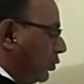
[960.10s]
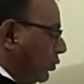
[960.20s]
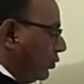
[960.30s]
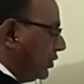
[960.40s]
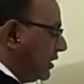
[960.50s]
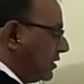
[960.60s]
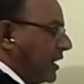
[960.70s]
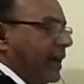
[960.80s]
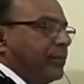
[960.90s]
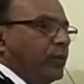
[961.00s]
Due to this
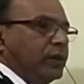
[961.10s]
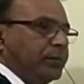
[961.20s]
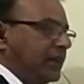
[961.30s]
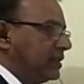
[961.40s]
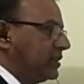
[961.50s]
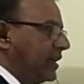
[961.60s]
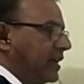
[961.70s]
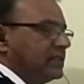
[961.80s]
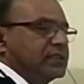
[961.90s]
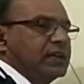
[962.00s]
tag polymerase,
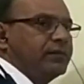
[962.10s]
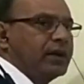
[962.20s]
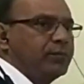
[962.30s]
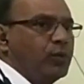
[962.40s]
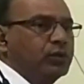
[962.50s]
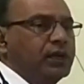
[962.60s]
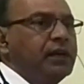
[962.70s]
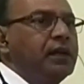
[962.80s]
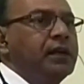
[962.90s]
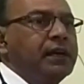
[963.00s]
they can survive more
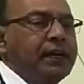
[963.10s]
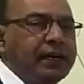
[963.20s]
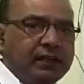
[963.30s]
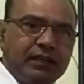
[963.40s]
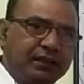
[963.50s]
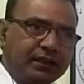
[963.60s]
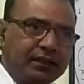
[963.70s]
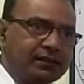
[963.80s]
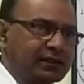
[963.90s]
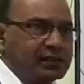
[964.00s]
than 80
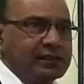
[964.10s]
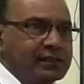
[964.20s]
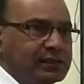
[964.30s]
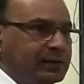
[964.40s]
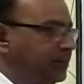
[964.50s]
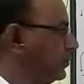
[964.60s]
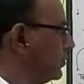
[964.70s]
degrees Celsius.